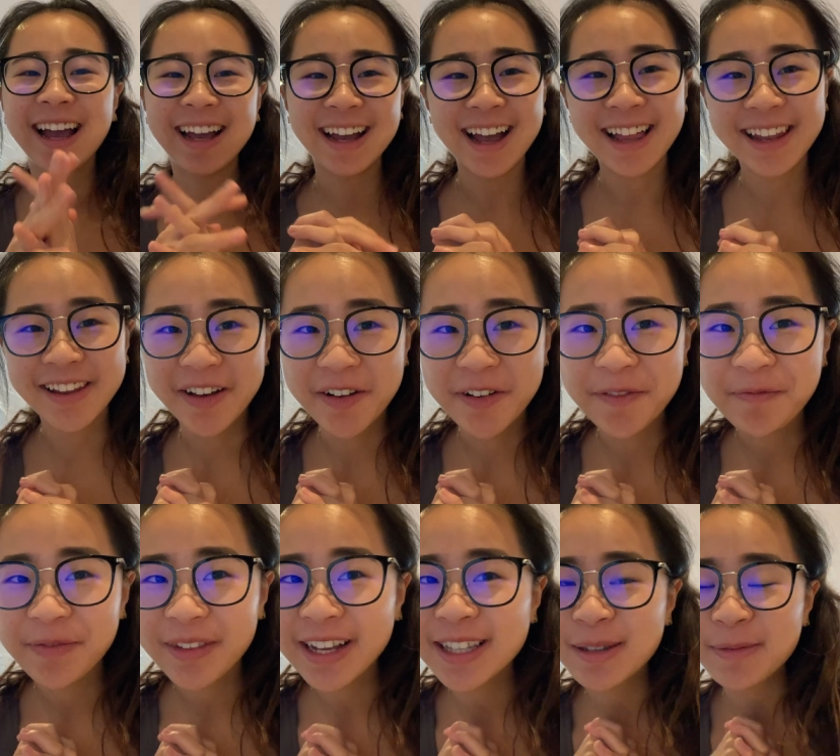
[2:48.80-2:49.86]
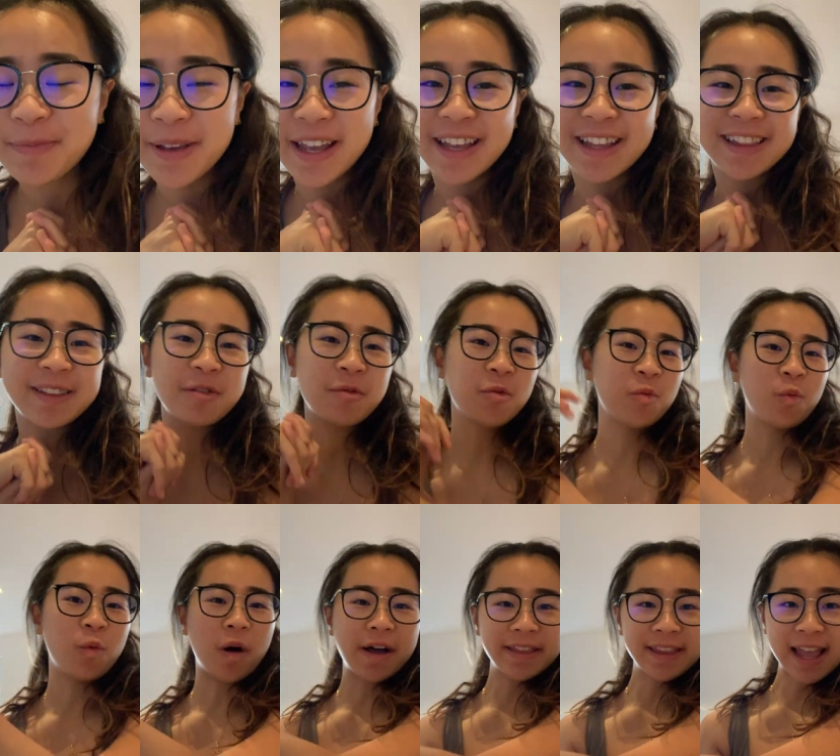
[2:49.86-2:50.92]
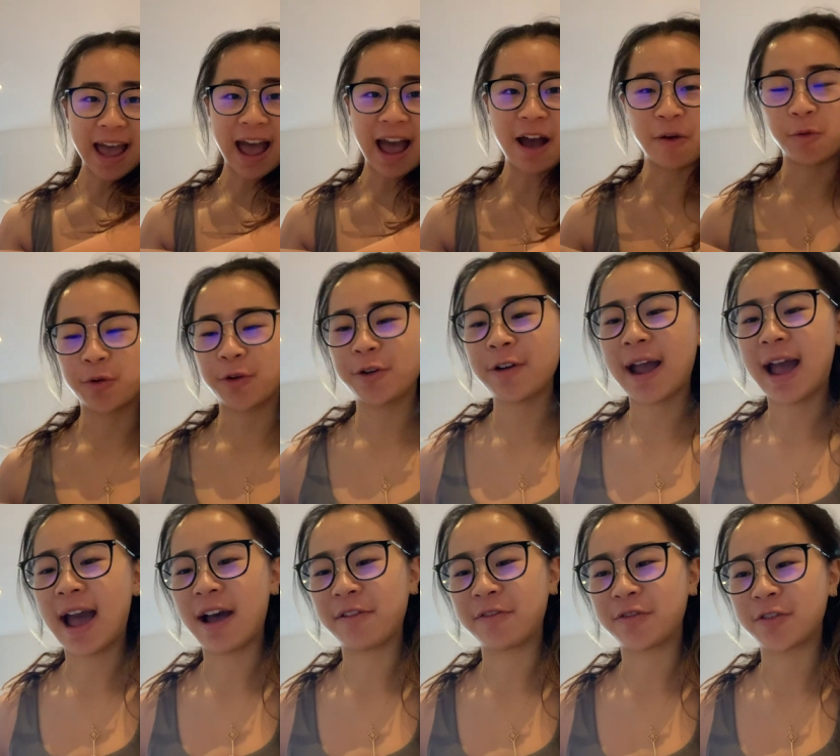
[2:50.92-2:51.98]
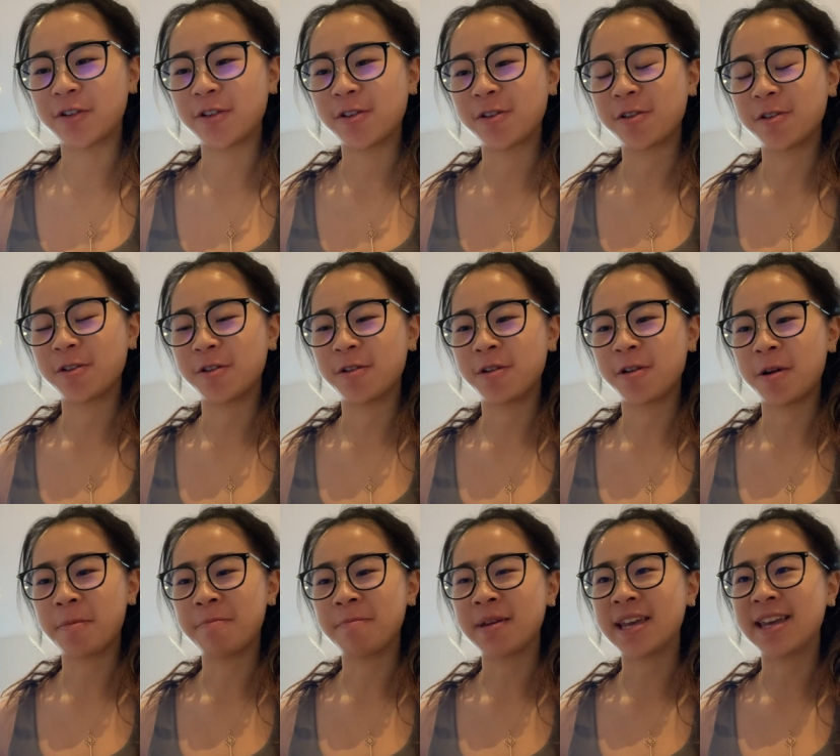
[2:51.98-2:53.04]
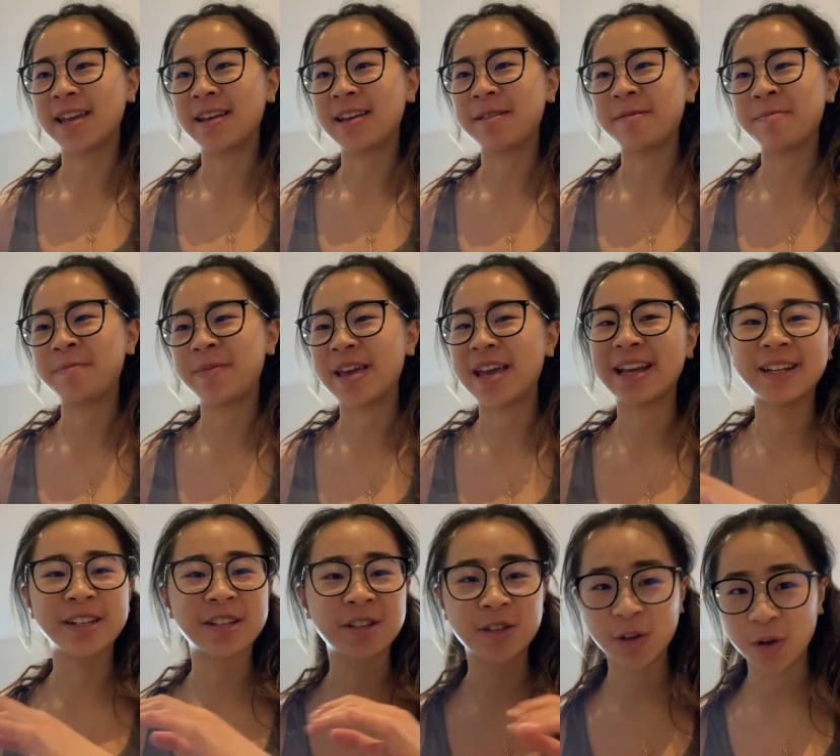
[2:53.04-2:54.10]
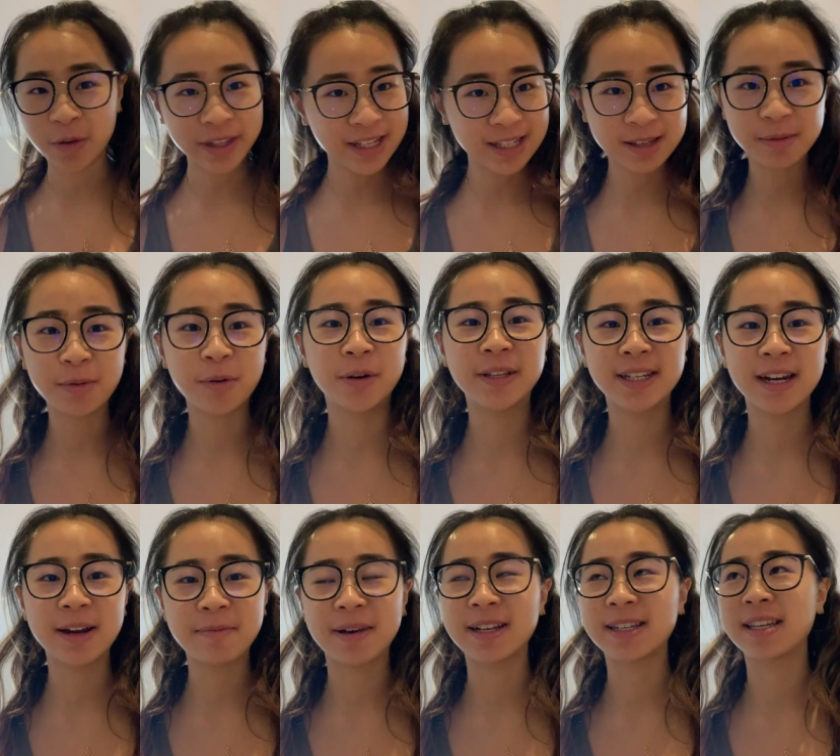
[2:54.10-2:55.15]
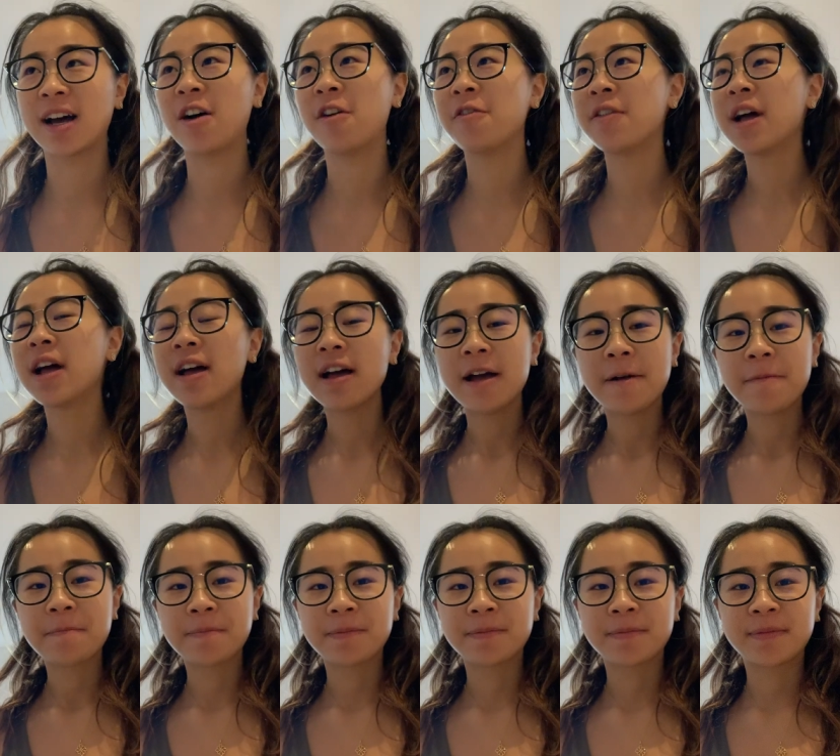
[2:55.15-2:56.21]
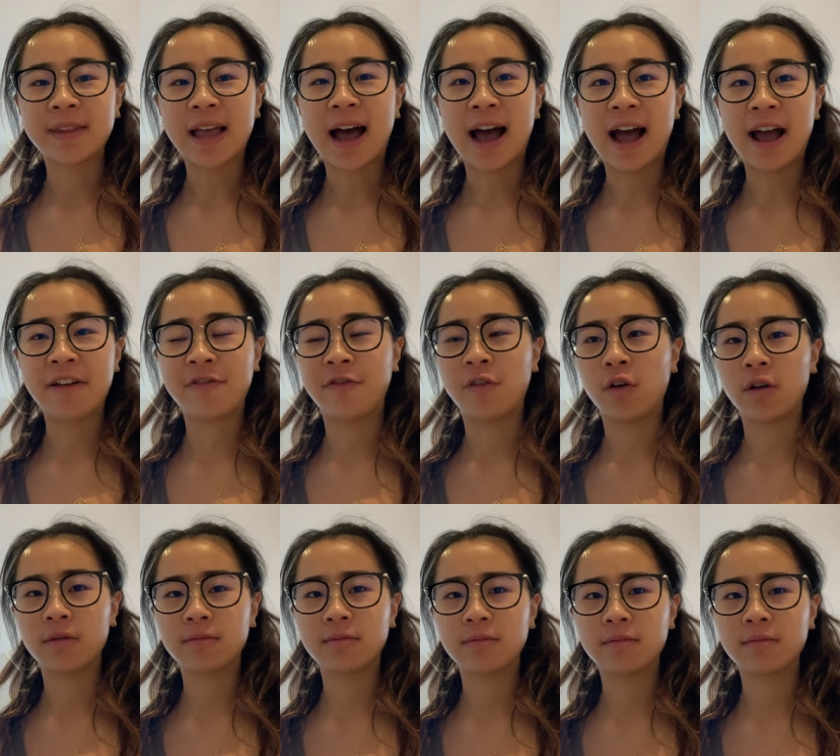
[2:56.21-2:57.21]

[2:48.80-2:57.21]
Hello, it's been 1 hour after me being so disappointed in myself that I thought,